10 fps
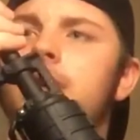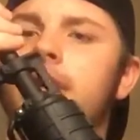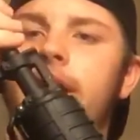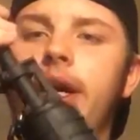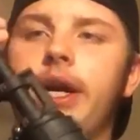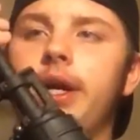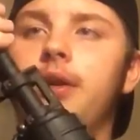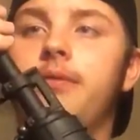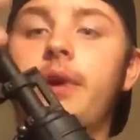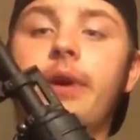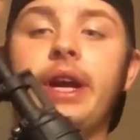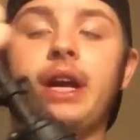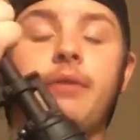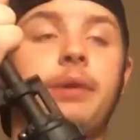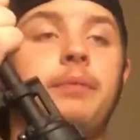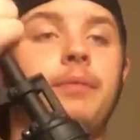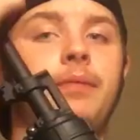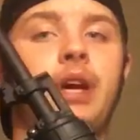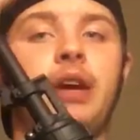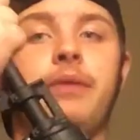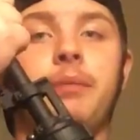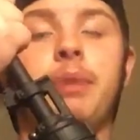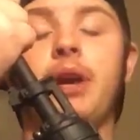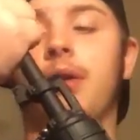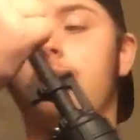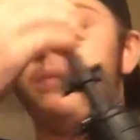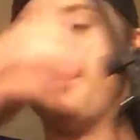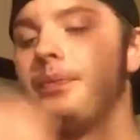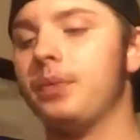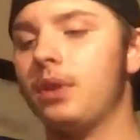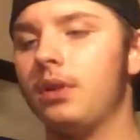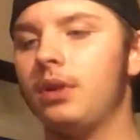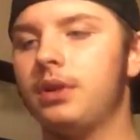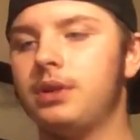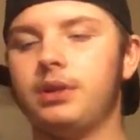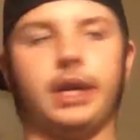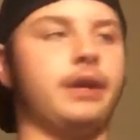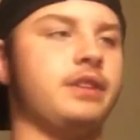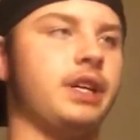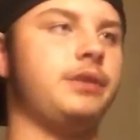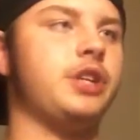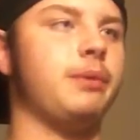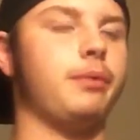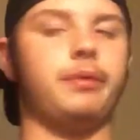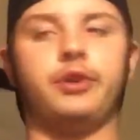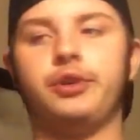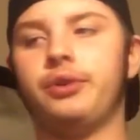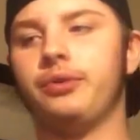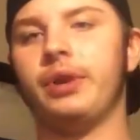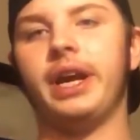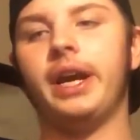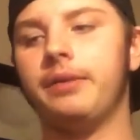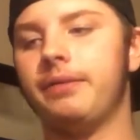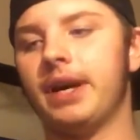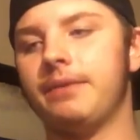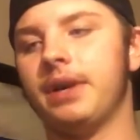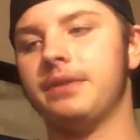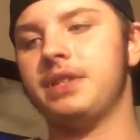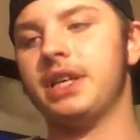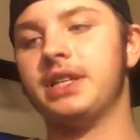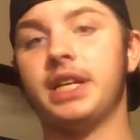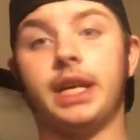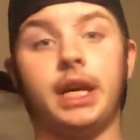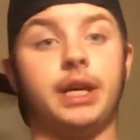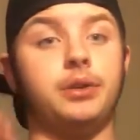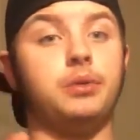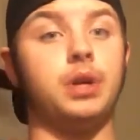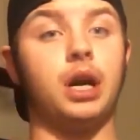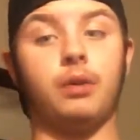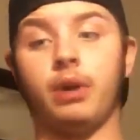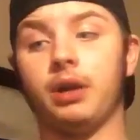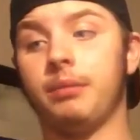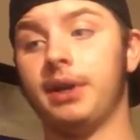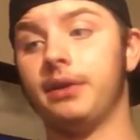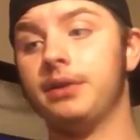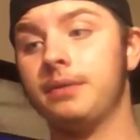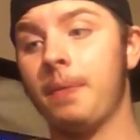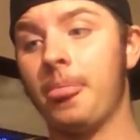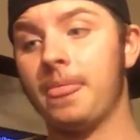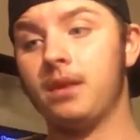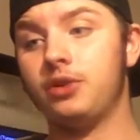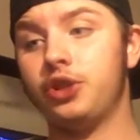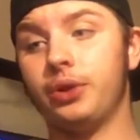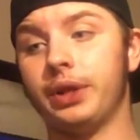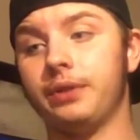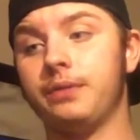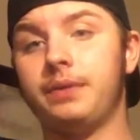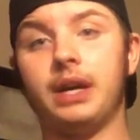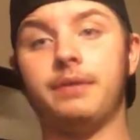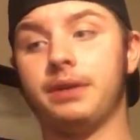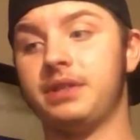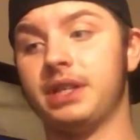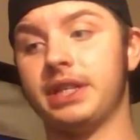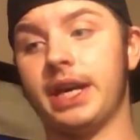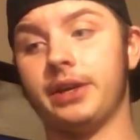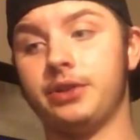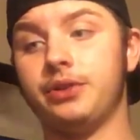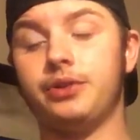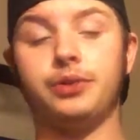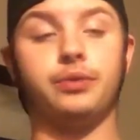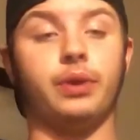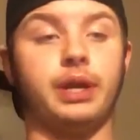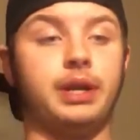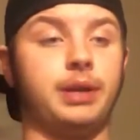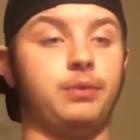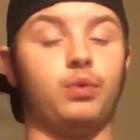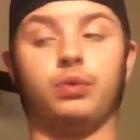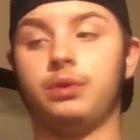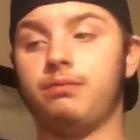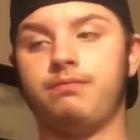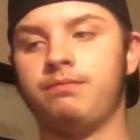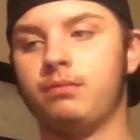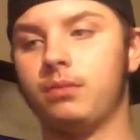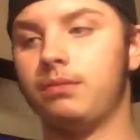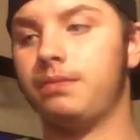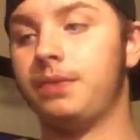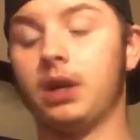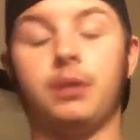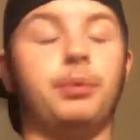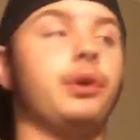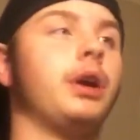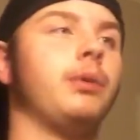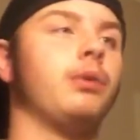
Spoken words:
and a very heavy barrel. Like I said, chamber for 223 and 5.56, and I do not recommend shooting 5.56 out of 223. It will fuck up your gun